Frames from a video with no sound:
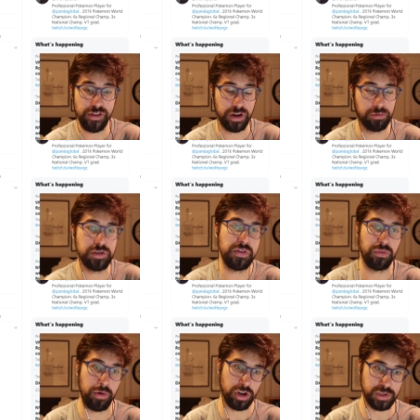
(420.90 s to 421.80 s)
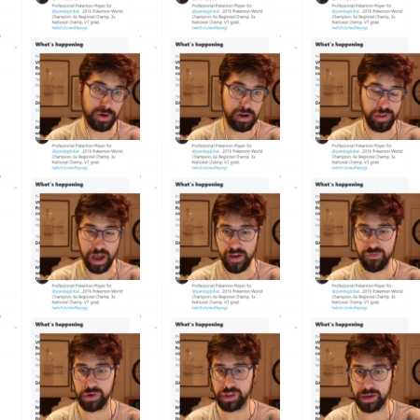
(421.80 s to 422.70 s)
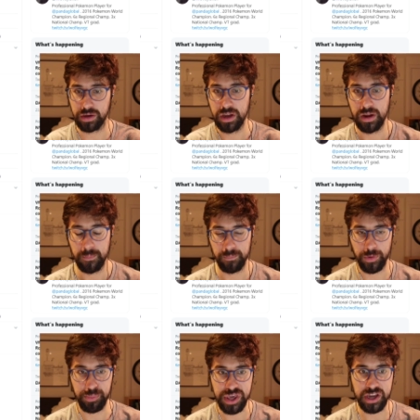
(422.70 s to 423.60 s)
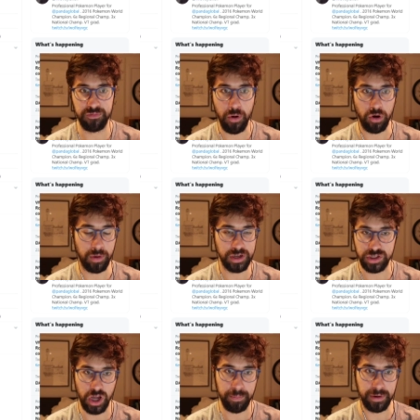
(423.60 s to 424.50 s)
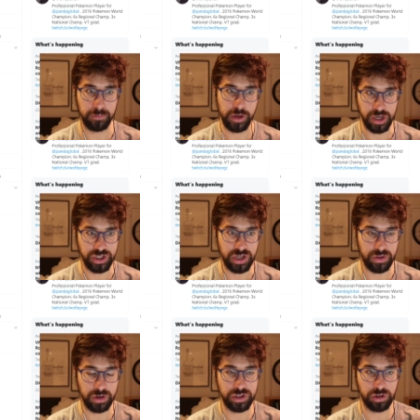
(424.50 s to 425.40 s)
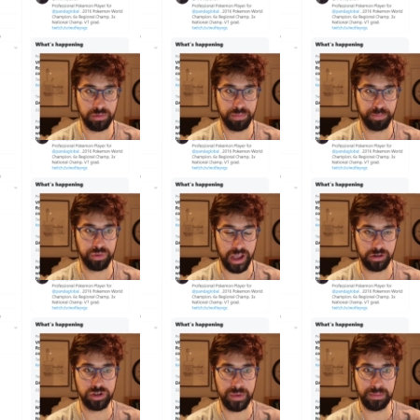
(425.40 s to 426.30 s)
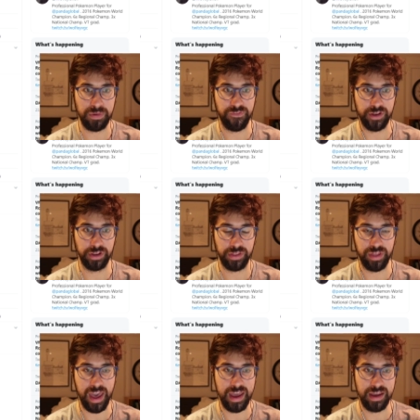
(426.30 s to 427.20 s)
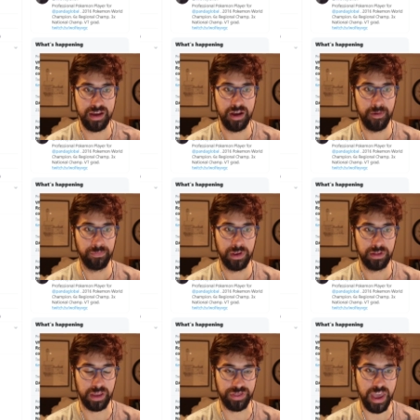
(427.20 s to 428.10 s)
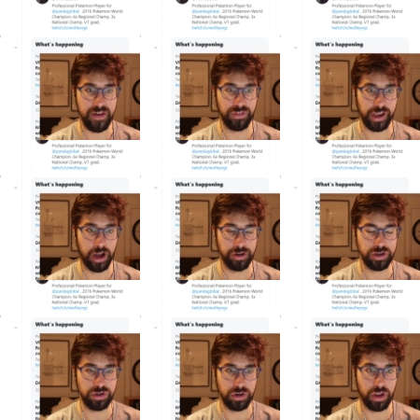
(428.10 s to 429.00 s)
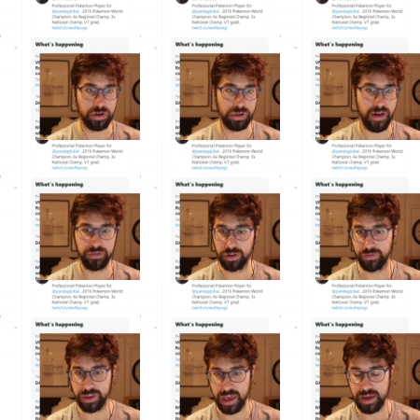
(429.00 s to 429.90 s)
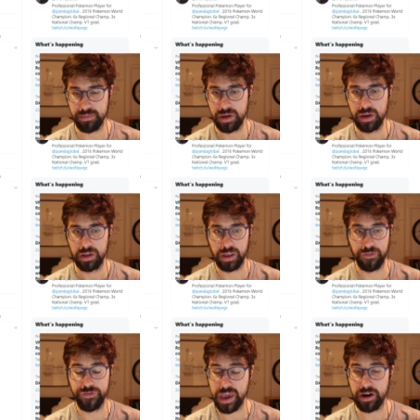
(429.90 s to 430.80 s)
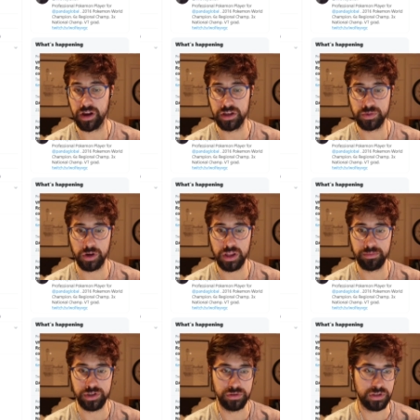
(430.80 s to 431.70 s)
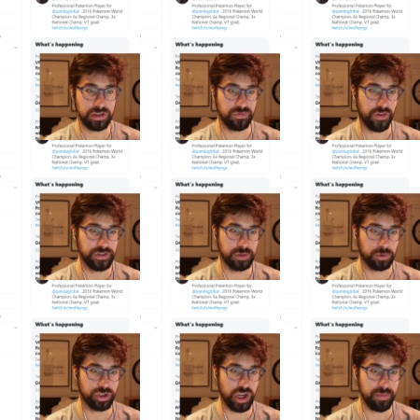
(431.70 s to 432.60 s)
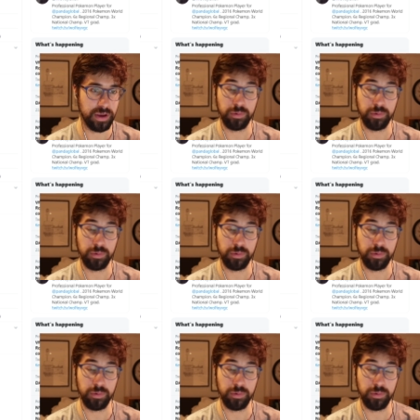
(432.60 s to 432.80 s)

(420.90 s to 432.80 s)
I don't want to speak for Marcus, but I know that I feel like the peak of Pokemon has not been reached. And there are certain players who make me feel like they like they have like understood another level of the game. Like Vieira is one of them, the 2015 world champion.